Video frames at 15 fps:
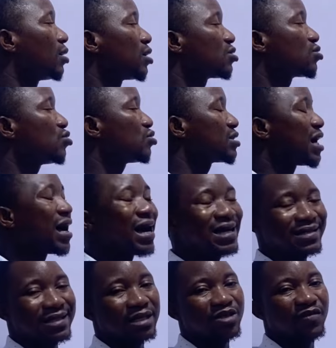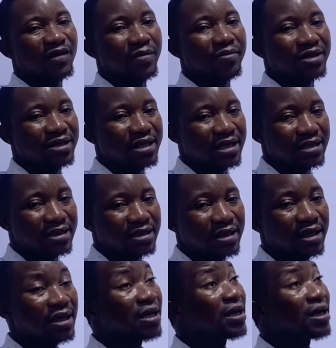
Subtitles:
the total asset of the business